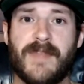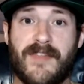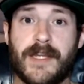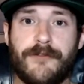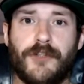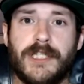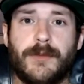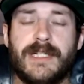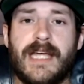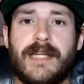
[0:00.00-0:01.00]
And then he
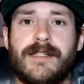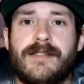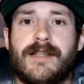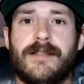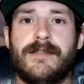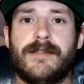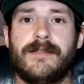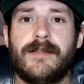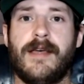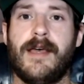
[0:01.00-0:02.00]
fully regained his
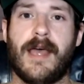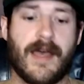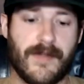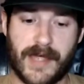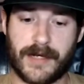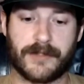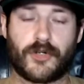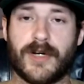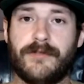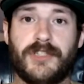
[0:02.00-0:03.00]
senses. And then
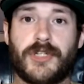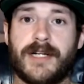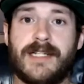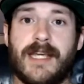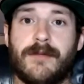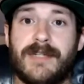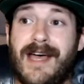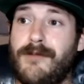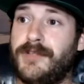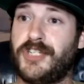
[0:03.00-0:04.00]
Gravely tried to take him
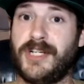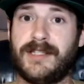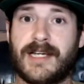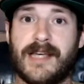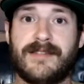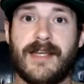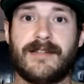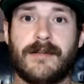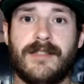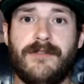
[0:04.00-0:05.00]
down. But shit, the guy's
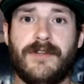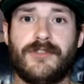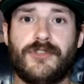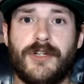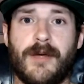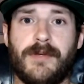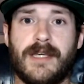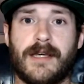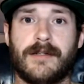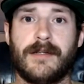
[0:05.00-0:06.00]
takedown defense stood up
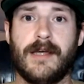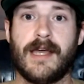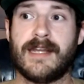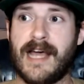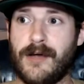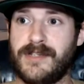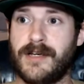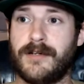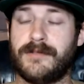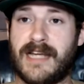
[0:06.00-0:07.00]
again. And now he's
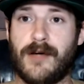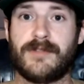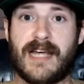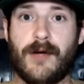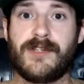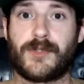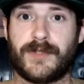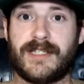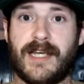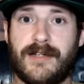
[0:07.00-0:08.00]
got a now he's
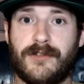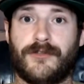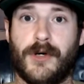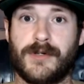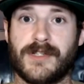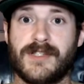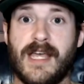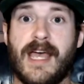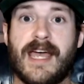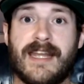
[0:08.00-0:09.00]
regained his focus.
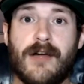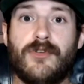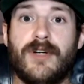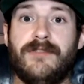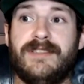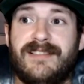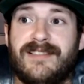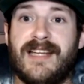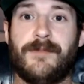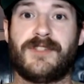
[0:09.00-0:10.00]
And now Gravely
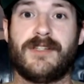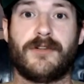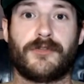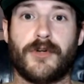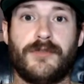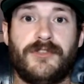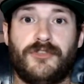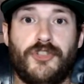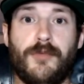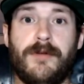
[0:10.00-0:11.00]
steps in to throw
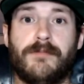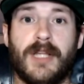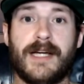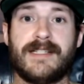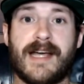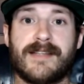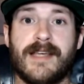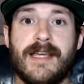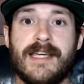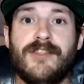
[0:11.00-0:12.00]
these stupid blind ass
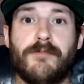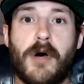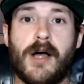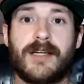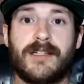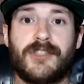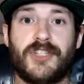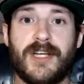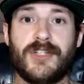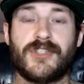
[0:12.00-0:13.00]
in the pocket
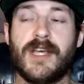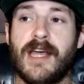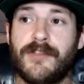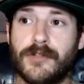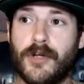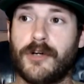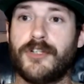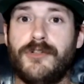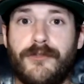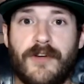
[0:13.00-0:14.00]
exchanges. And the
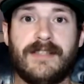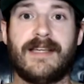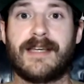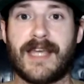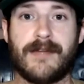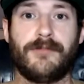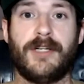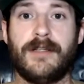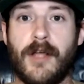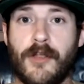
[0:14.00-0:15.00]
longer you fight that game
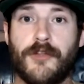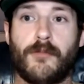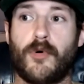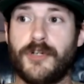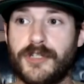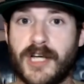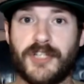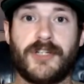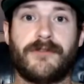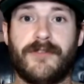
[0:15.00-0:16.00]
plan, the more you're
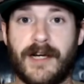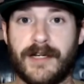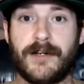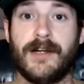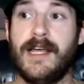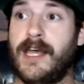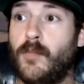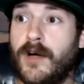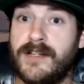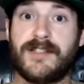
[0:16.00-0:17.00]
touching fire.
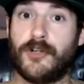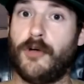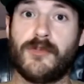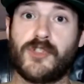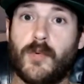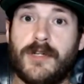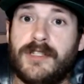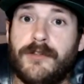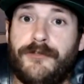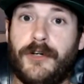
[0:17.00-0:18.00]
And whereas it almost worked
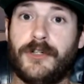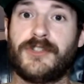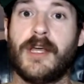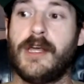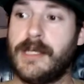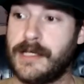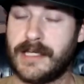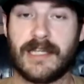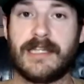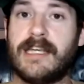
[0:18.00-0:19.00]
in the first,
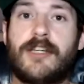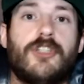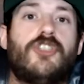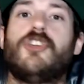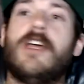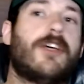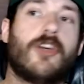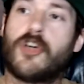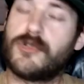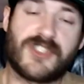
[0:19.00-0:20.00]
it
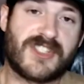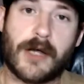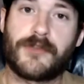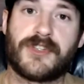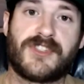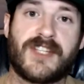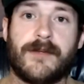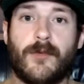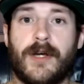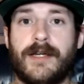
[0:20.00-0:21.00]
could go south the
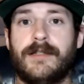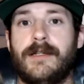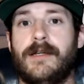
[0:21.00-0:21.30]
same way.